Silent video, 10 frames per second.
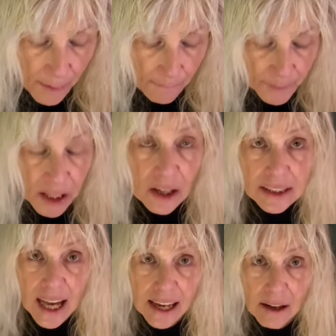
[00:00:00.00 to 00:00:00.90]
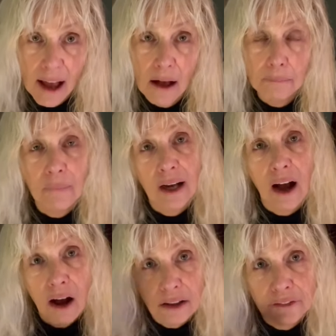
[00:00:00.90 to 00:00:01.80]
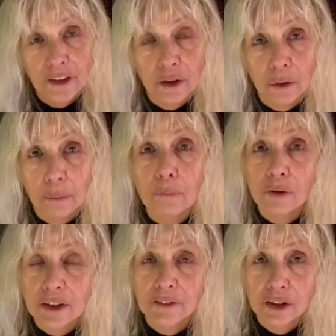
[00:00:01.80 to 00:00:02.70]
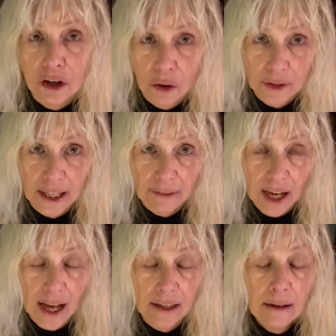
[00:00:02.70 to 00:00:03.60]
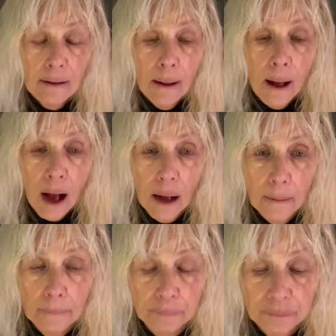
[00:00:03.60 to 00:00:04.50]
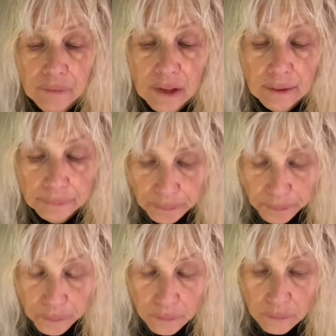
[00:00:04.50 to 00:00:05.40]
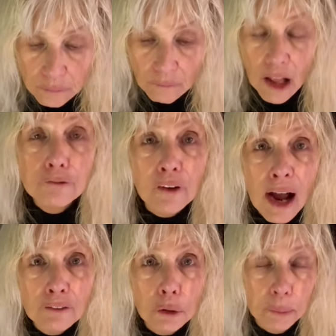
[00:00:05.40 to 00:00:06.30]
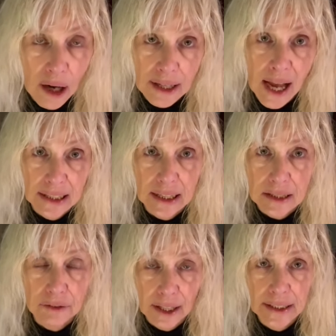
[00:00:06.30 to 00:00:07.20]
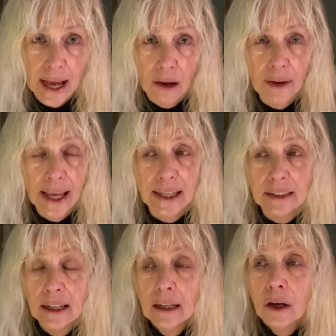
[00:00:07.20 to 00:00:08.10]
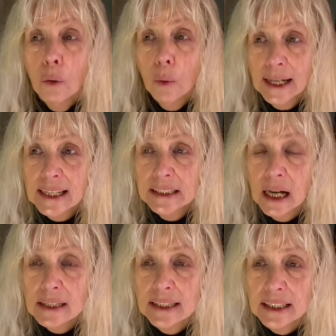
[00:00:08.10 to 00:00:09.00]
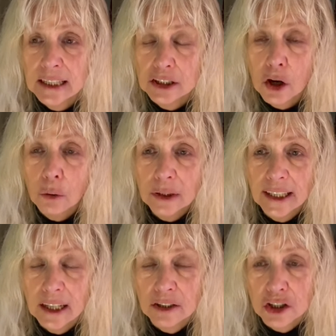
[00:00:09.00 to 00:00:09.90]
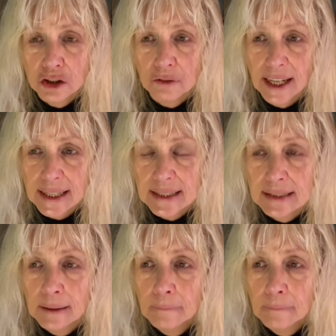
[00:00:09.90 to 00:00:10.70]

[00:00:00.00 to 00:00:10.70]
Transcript: because I, um, all of you, most of you know that I've got um, bronchitis right now. And what it does is it totally constricts